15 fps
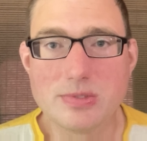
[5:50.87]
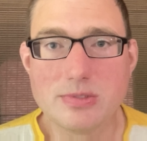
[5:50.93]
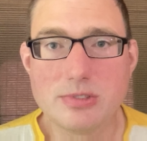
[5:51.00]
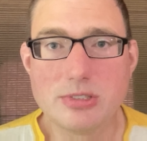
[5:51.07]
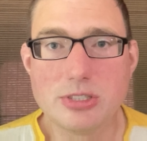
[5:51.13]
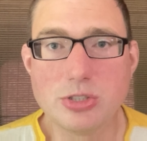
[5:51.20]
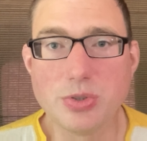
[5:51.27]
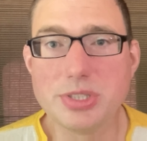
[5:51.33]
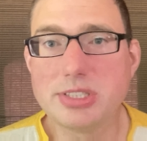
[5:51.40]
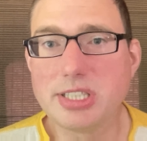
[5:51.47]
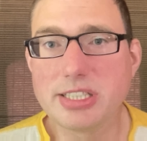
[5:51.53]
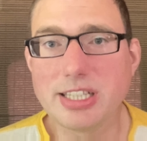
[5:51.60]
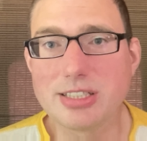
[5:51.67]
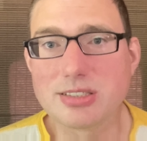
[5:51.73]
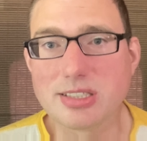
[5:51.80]
The only thing
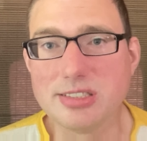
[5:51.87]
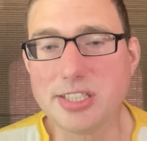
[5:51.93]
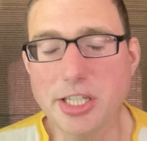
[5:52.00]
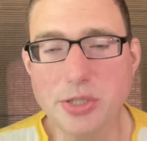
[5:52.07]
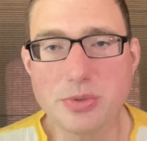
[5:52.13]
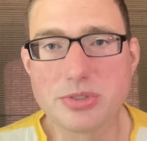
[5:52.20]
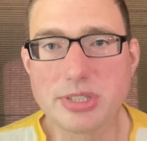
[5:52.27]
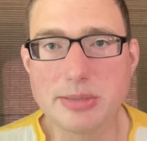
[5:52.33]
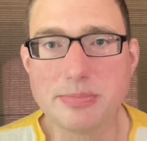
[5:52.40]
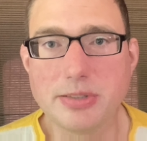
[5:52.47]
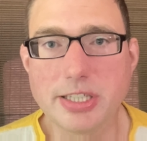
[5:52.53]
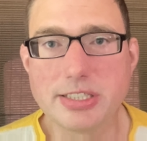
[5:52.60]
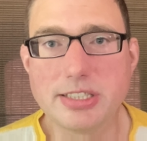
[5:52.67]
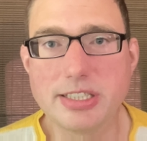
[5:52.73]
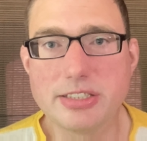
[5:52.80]
that's continuously
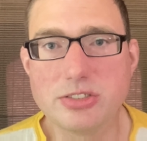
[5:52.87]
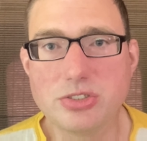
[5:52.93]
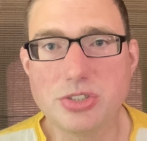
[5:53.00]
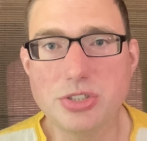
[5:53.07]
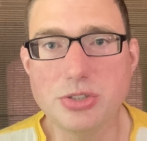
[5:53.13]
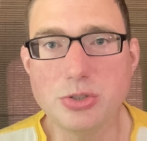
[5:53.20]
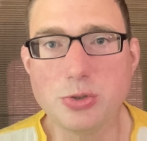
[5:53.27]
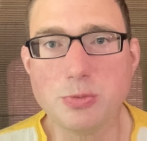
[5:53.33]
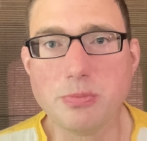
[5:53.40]
plugged into